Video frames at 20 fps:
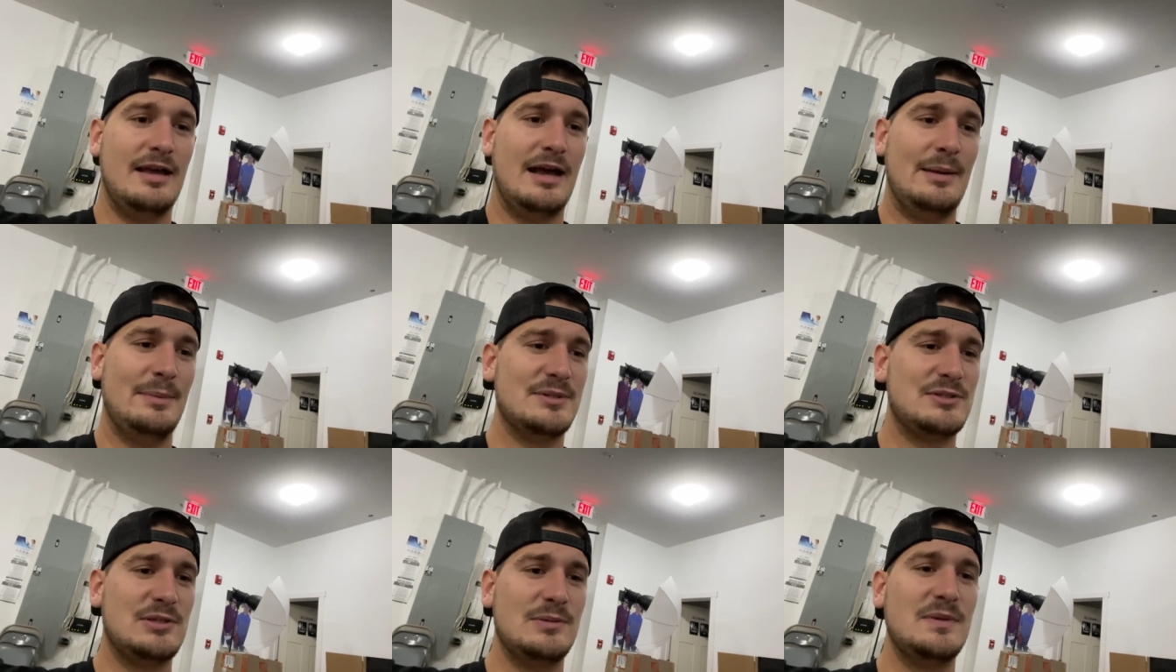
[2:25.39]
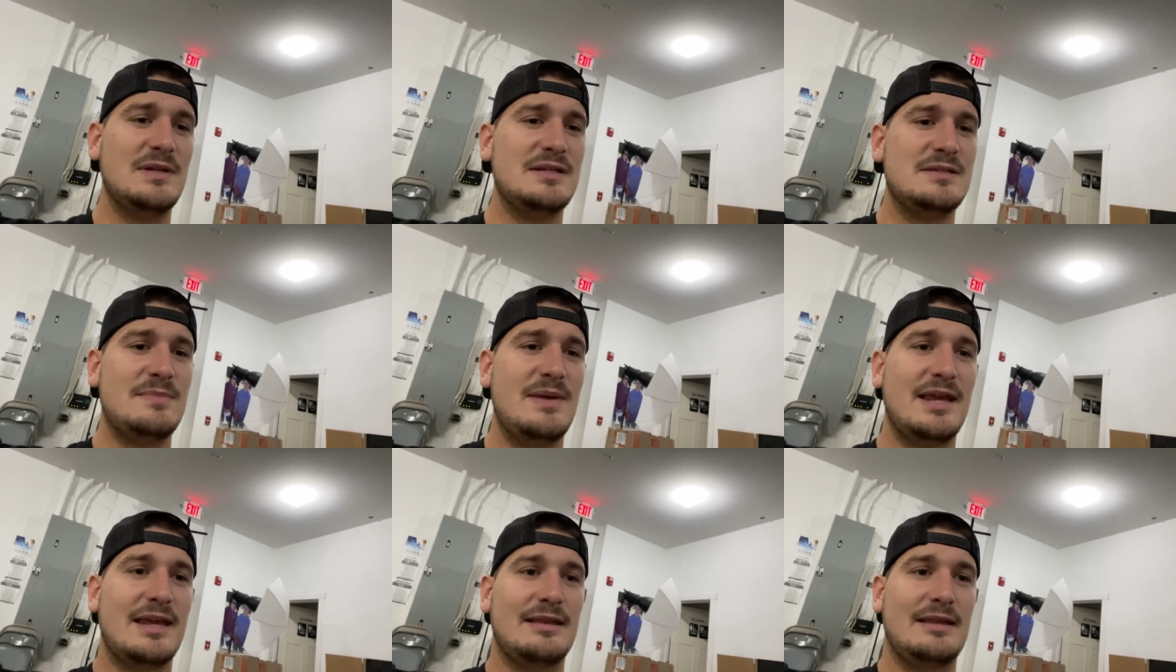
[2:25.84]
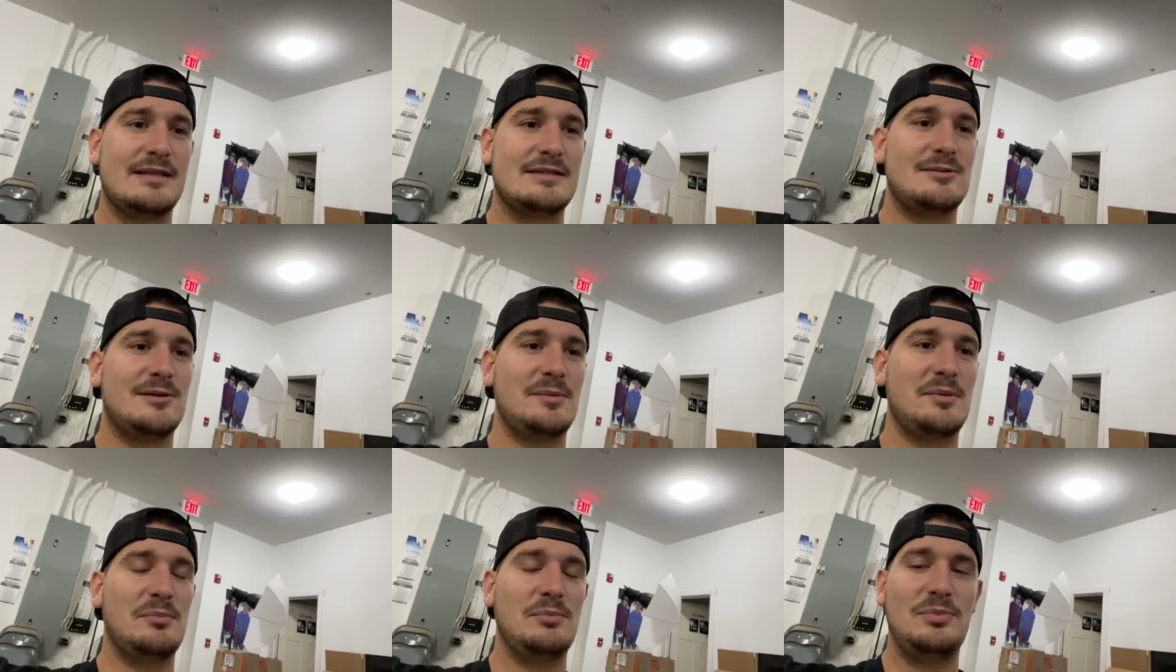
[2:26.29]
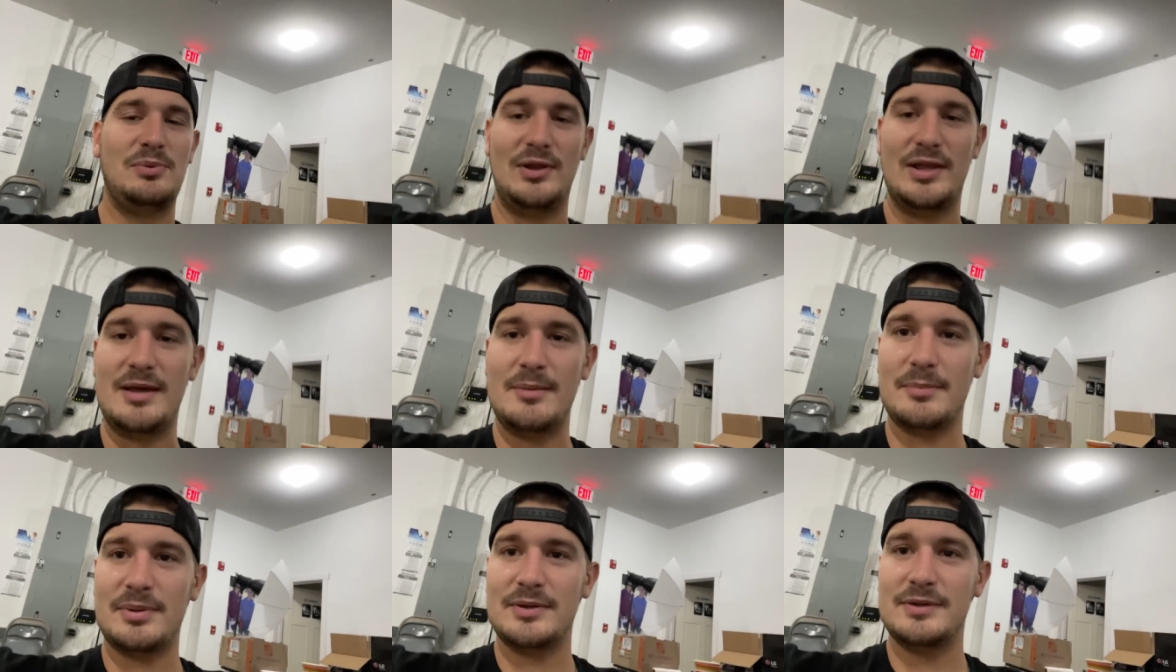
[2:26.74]
I'm assuming he's making like some type of
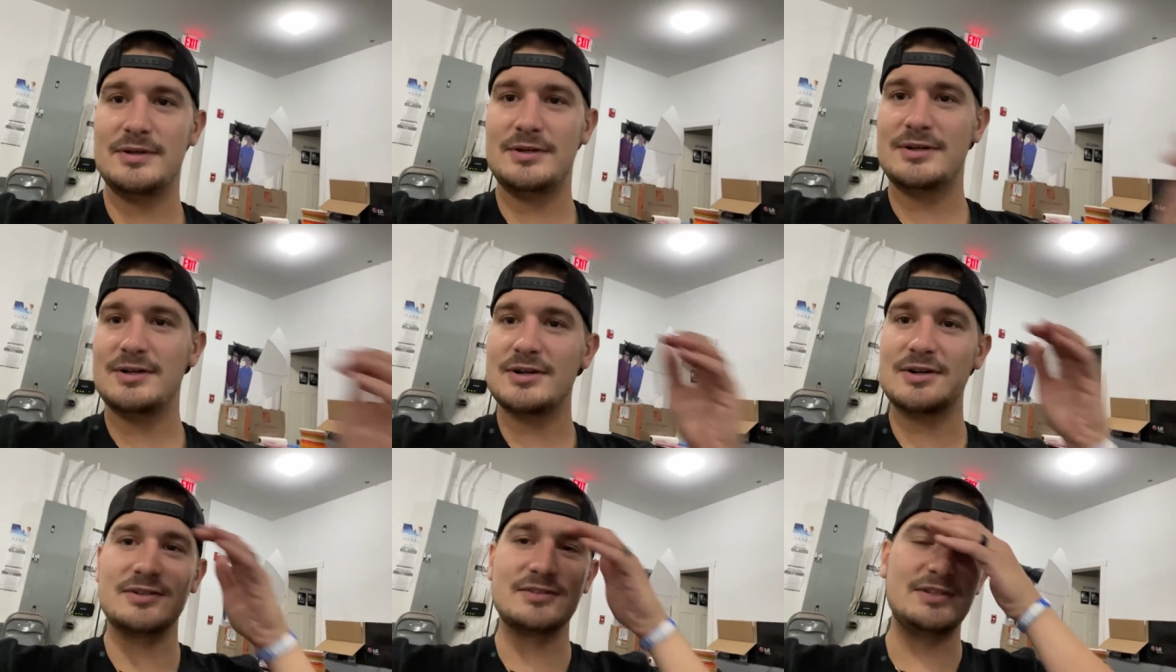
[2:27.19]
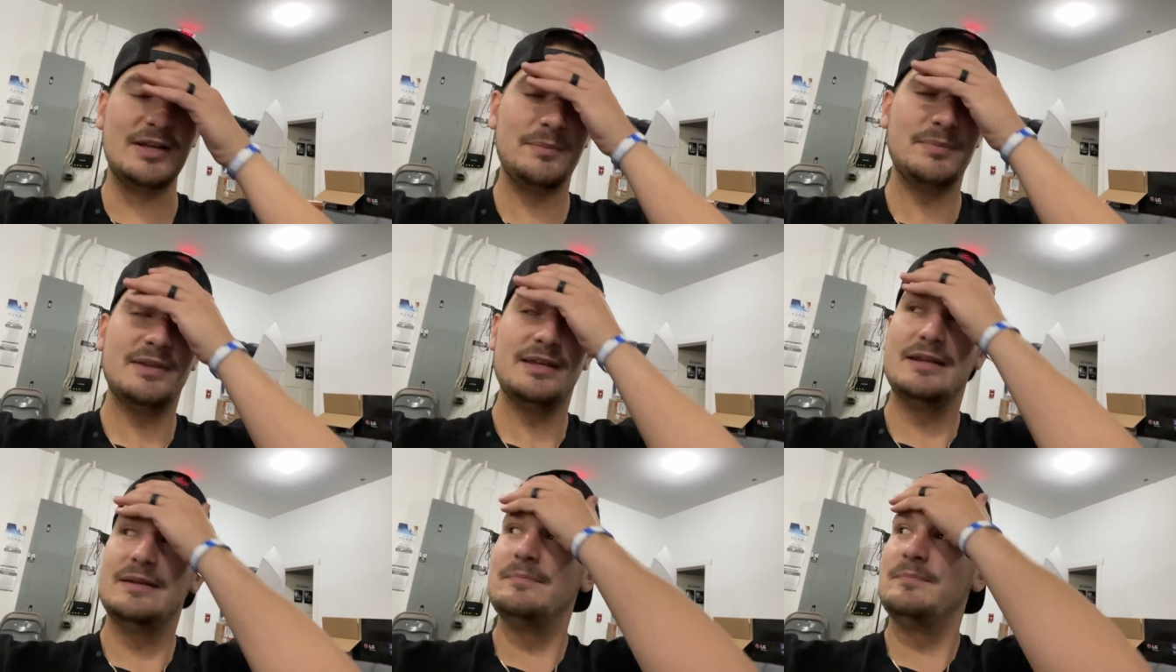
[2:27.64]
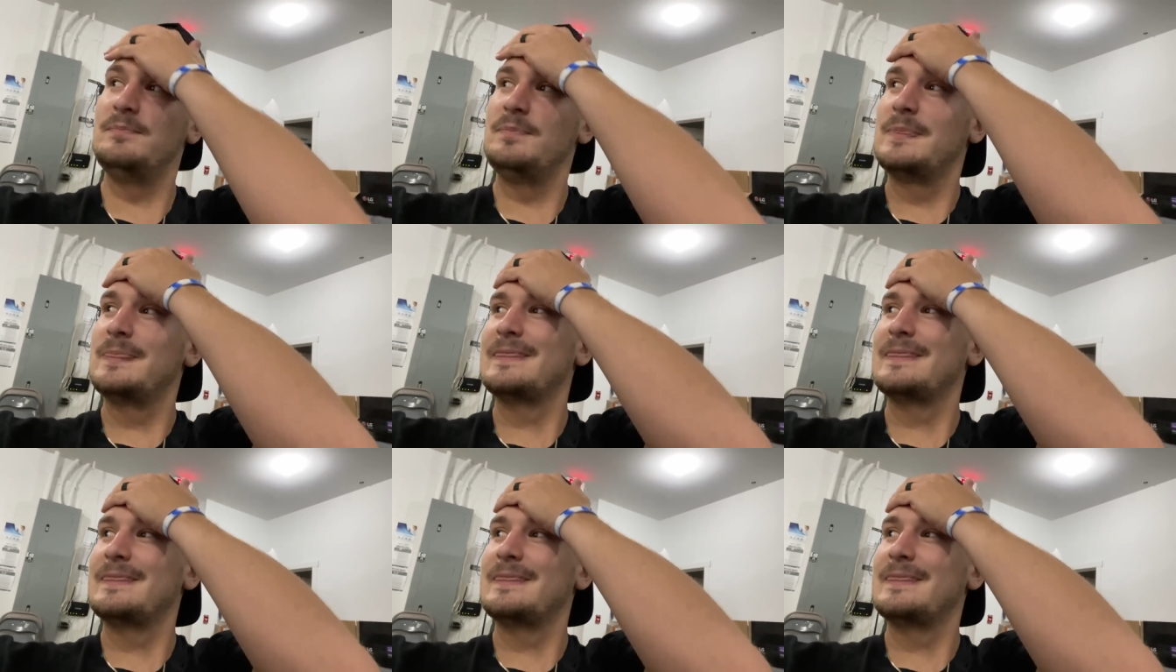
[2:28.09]
blimp or something.